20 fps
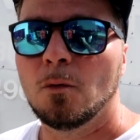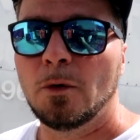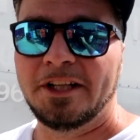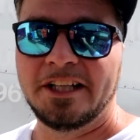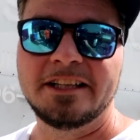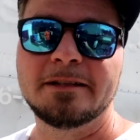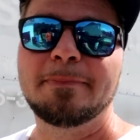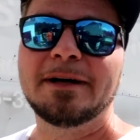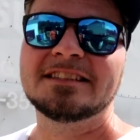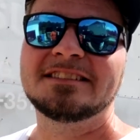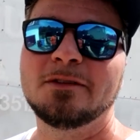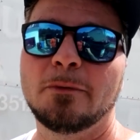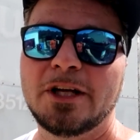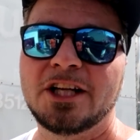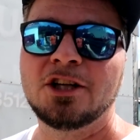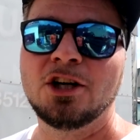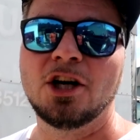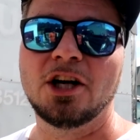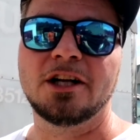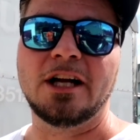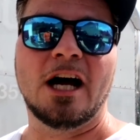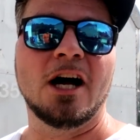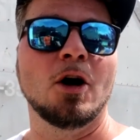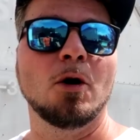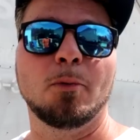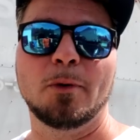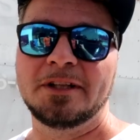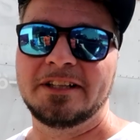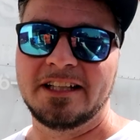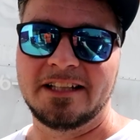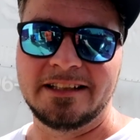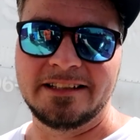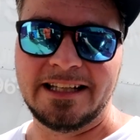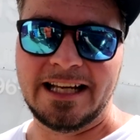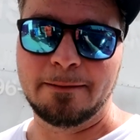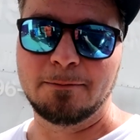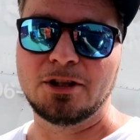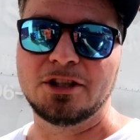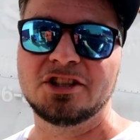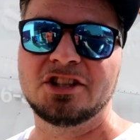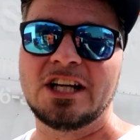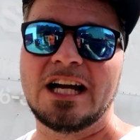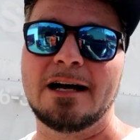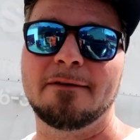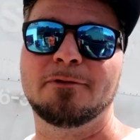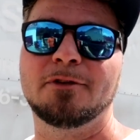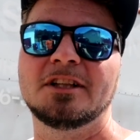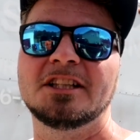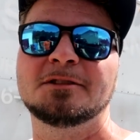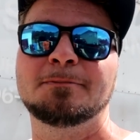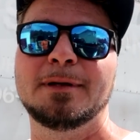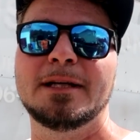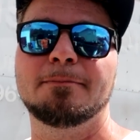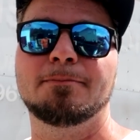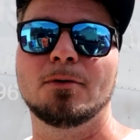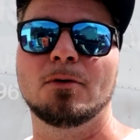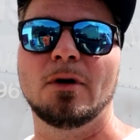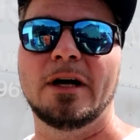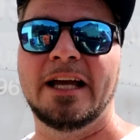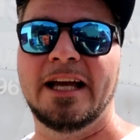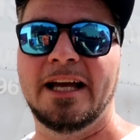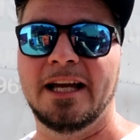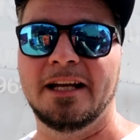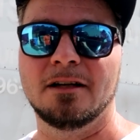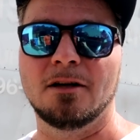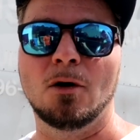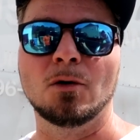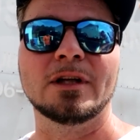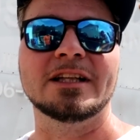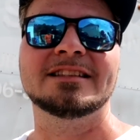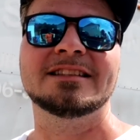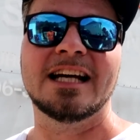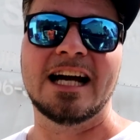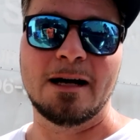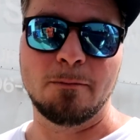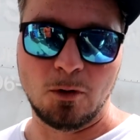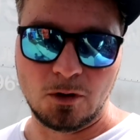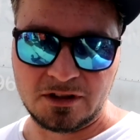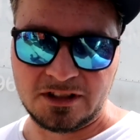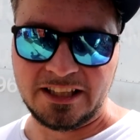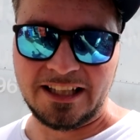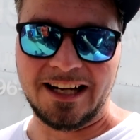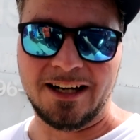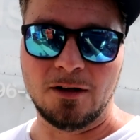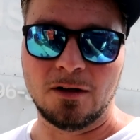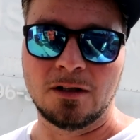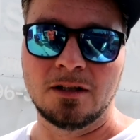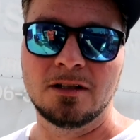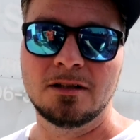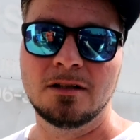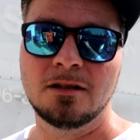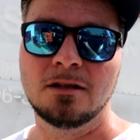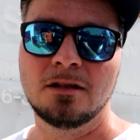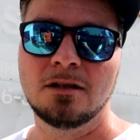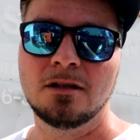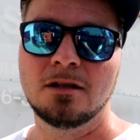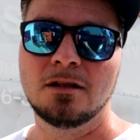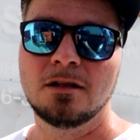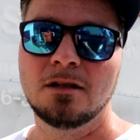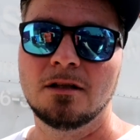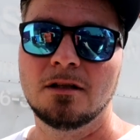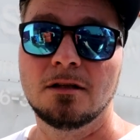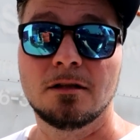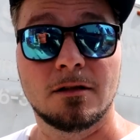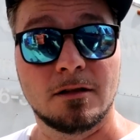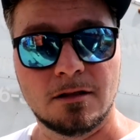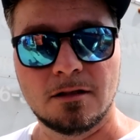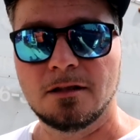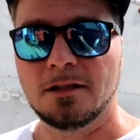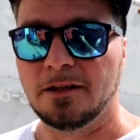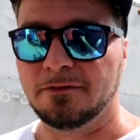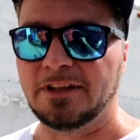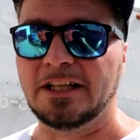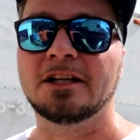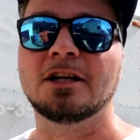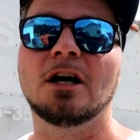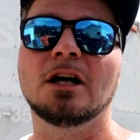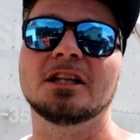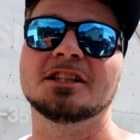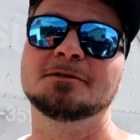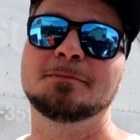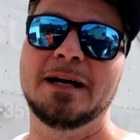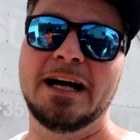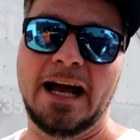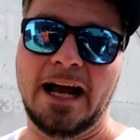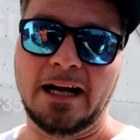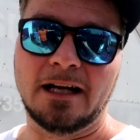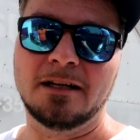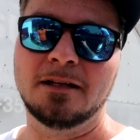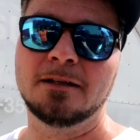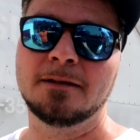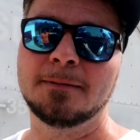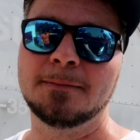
We did the best that we could. I hope we did a damn good job for these people, and only time will tell if they call us back.